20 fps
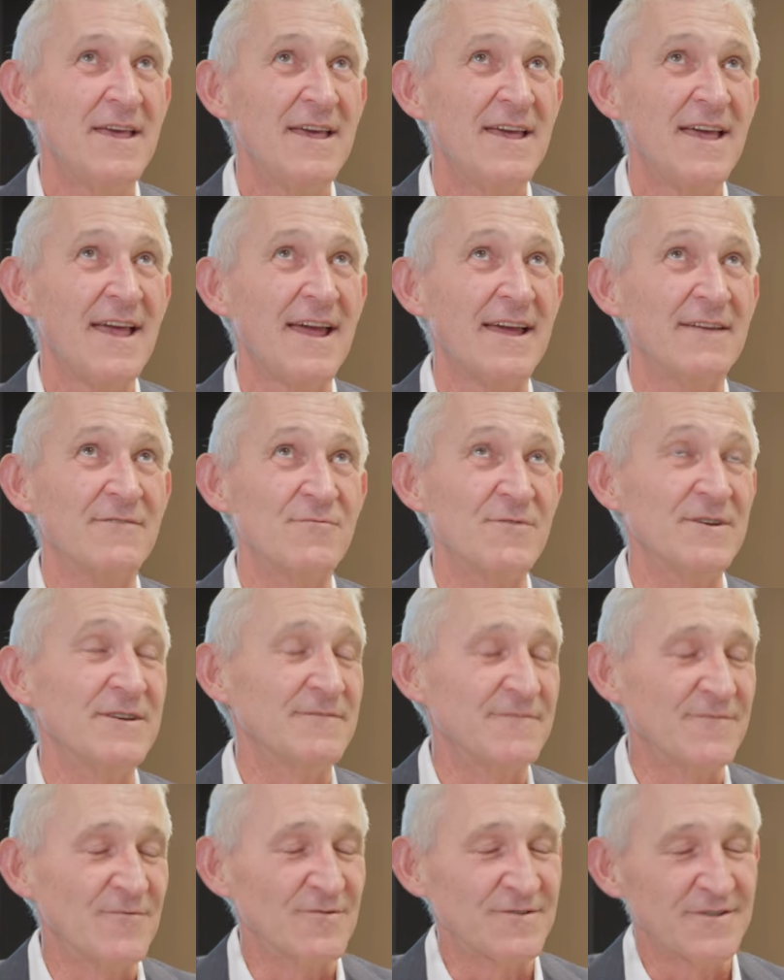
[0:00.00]
and
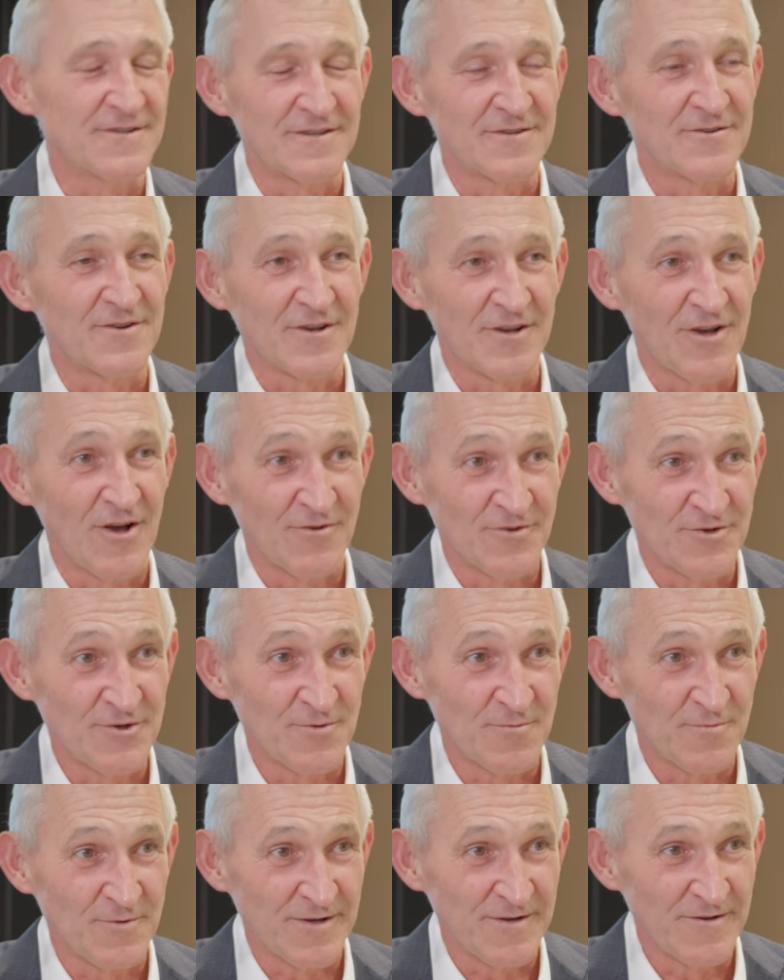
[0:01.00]
reinforces the sort of
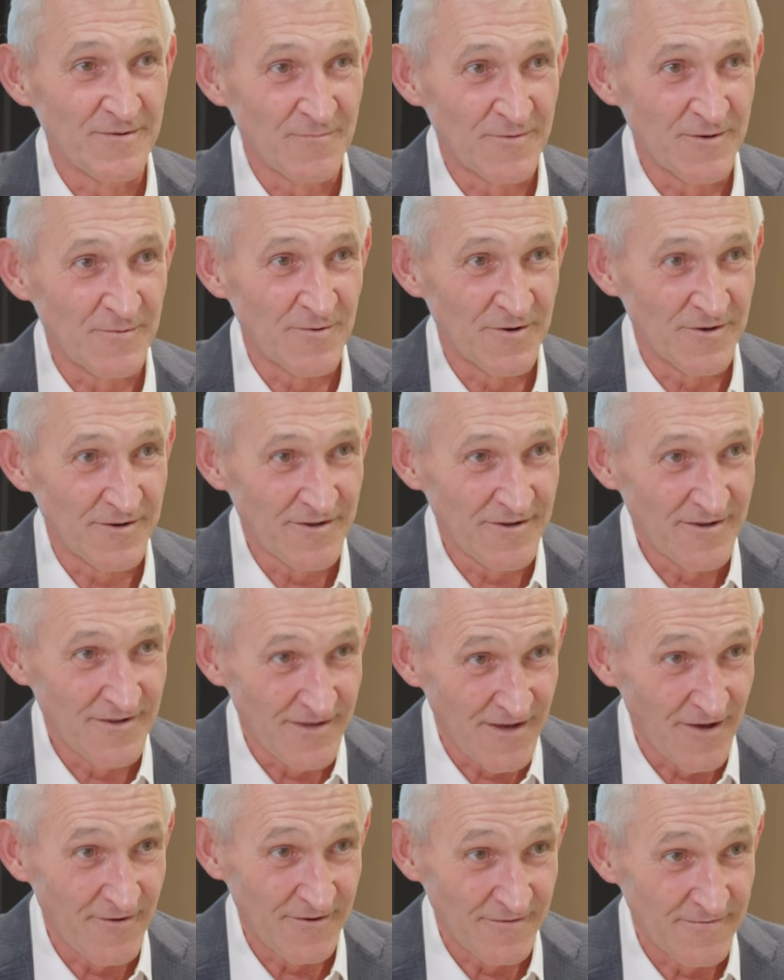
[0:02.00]
culture we, we want
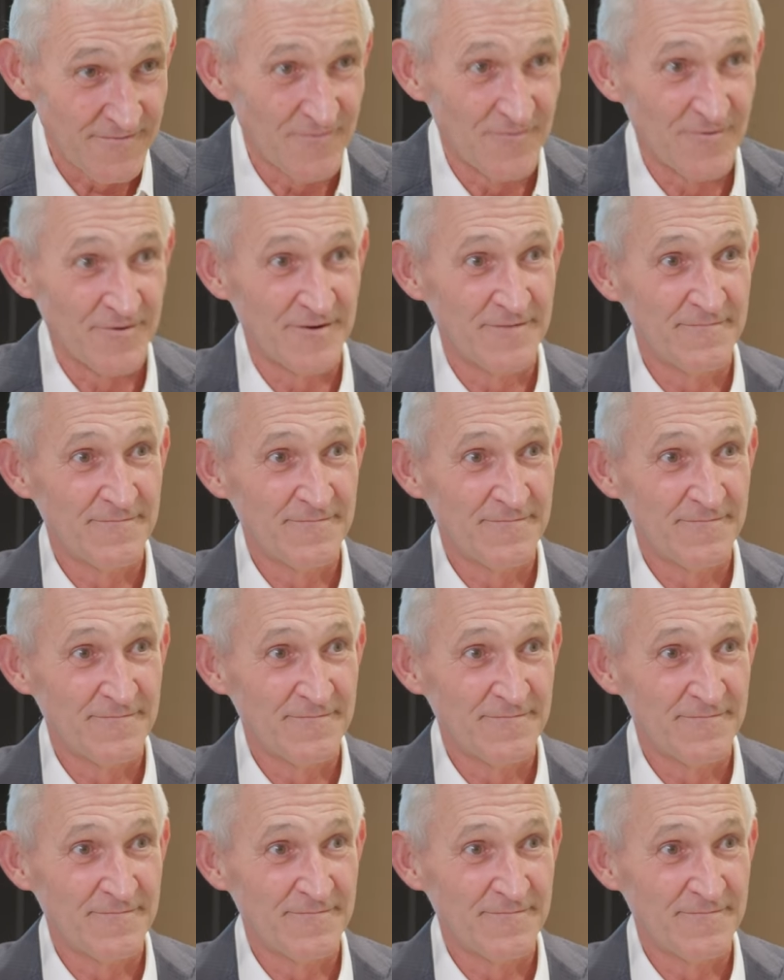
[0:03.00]
going forward.